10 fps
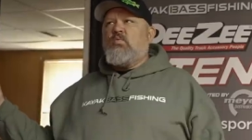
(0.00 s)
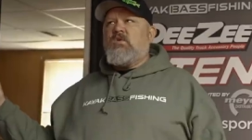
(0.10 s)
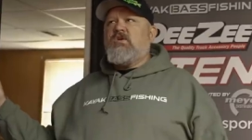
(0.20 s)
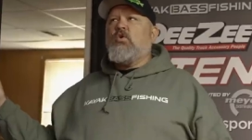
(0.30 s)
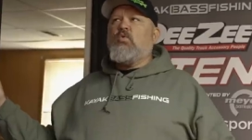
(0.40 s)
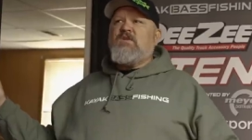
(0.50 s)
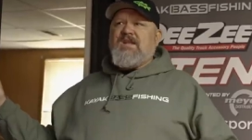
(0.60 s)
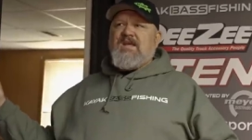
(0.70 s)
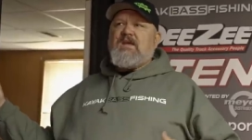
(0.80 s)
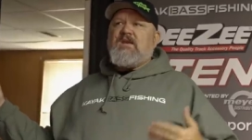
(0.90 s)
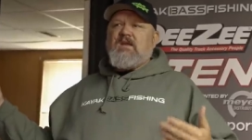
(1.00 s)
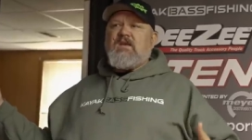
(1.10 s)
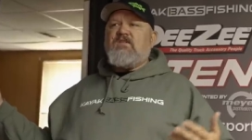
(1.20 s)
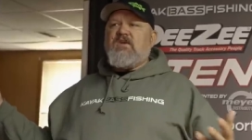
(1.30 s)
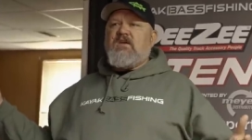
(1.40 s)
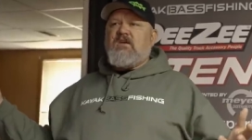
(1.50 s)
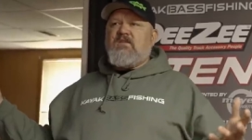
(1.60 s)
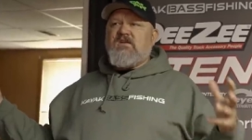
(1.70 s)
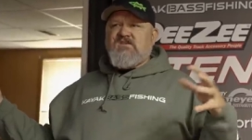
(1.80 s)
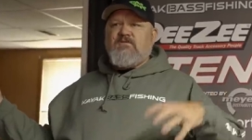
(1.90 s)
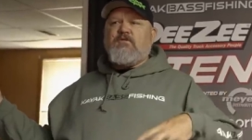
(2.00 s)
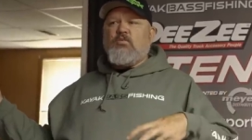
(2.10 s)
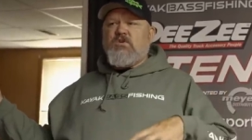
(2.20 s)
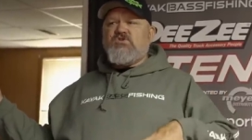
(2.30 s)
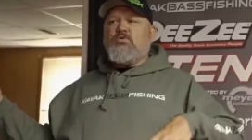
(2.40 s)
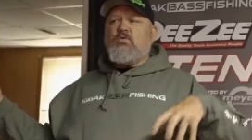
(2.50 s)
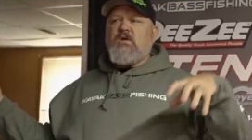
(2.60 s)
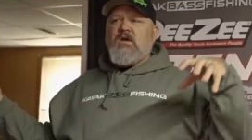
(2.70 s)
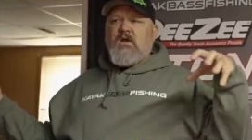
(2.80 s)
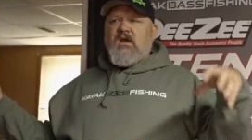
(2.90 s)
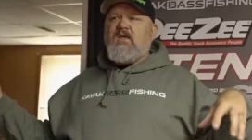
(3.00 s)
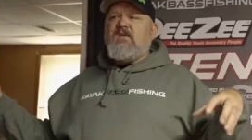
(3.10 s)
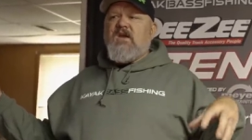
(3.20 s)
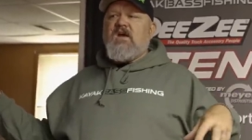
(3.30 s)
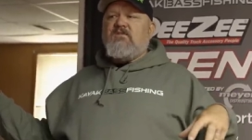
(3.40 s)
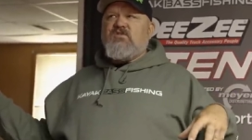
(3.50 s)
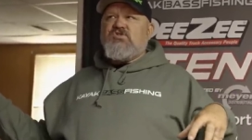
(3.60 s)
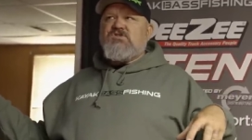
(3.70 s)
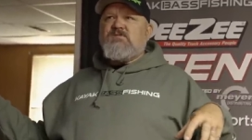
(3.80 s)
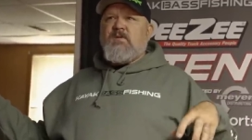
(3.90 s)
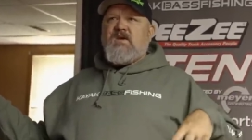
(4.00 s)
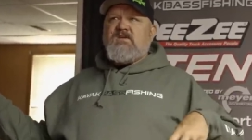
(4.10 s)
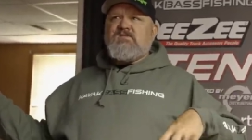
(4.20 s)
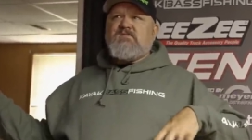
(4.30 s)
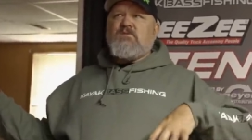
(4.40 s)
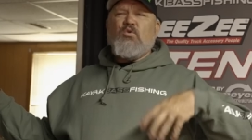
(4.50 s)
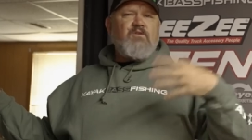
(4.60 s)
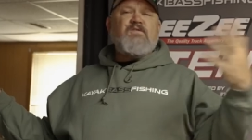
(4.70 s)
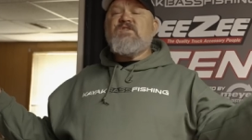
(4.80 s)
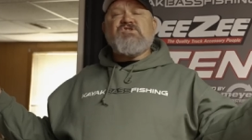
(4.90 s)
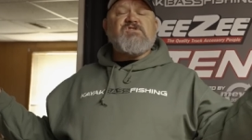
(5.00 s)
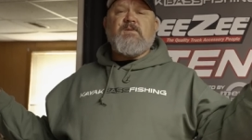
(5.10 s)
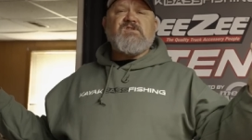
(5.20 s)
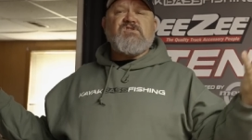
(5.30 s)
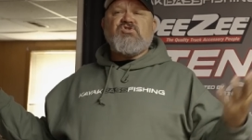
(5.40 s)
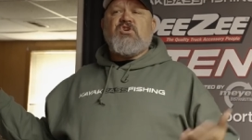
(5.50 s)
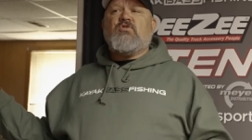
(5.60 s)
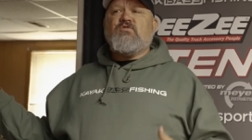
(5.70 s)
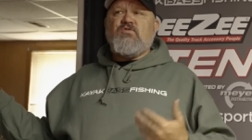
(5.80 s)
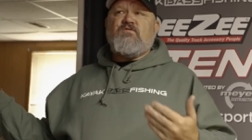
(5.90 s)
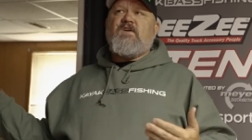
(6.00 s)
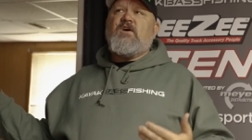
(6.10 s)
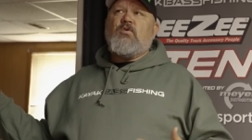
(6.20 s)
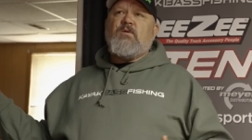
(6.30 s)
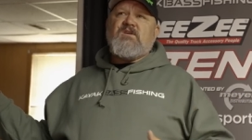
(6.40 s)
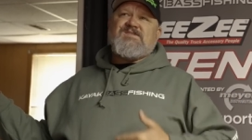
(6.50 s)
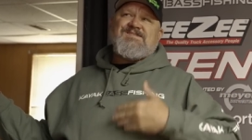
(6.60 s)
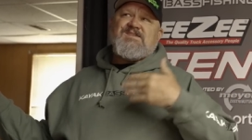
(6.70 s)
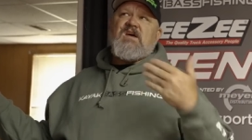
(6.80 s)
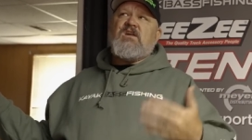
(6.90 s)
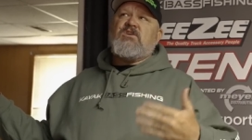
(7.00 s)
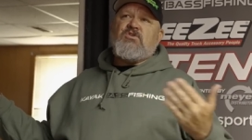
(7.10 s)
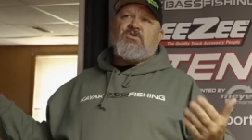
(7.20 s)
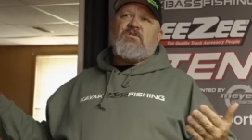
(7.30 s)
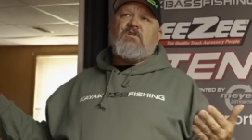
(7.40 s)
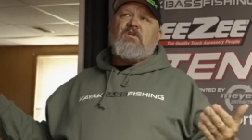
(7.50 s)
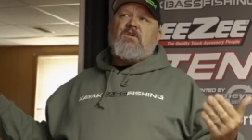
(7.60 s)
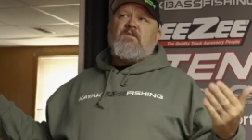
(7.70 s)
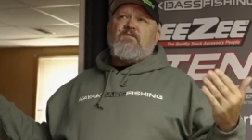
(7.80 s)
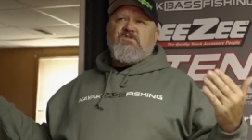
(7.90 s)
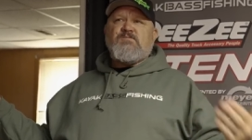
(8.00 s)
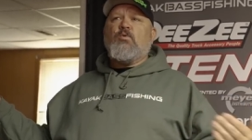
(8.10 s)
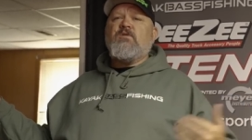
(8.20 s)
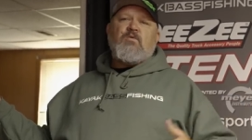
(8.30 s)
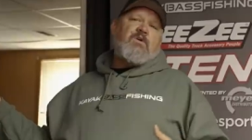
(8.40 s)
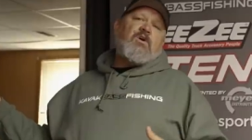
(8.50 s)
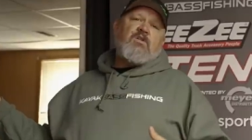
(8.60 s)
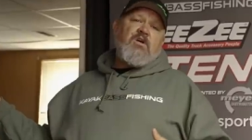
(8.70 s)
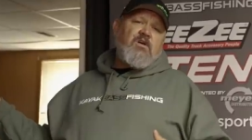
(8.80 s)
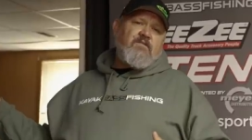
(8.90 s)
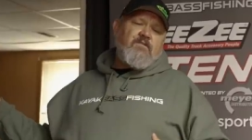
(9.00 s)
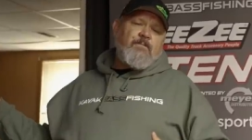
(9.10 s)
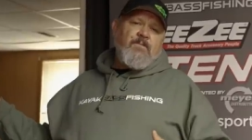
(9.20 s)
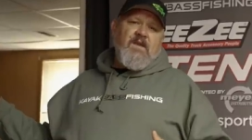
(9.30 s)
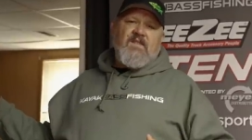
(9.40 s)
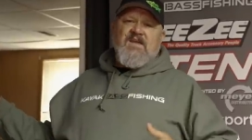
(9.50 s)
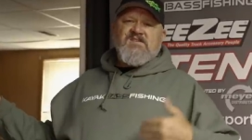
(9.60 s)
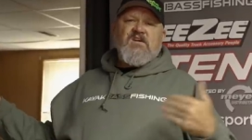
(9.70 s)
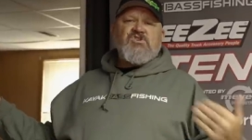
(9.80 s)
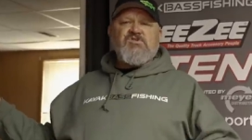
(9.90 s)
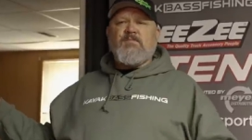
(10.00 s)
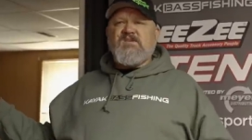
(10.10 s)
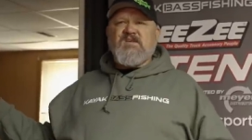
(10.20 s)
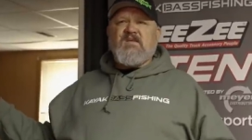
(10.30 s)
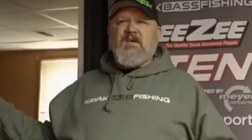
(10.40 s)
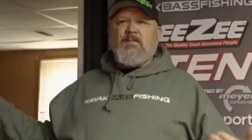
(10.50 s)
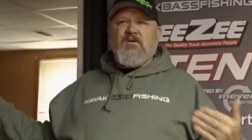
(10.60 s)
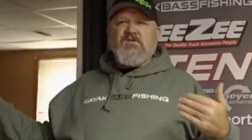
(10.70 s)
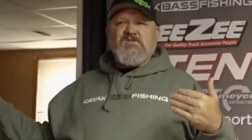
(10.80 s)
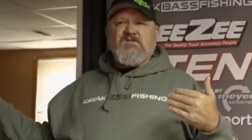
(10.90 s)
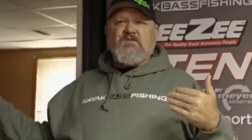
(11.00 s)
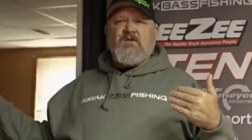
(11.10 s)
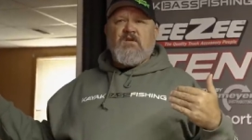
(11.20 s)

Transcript: we don't need anything that's influential in the kayak fishing space or the fishing space in general to fail because it's not good for the sport that we all love. And that's not just me saying that because of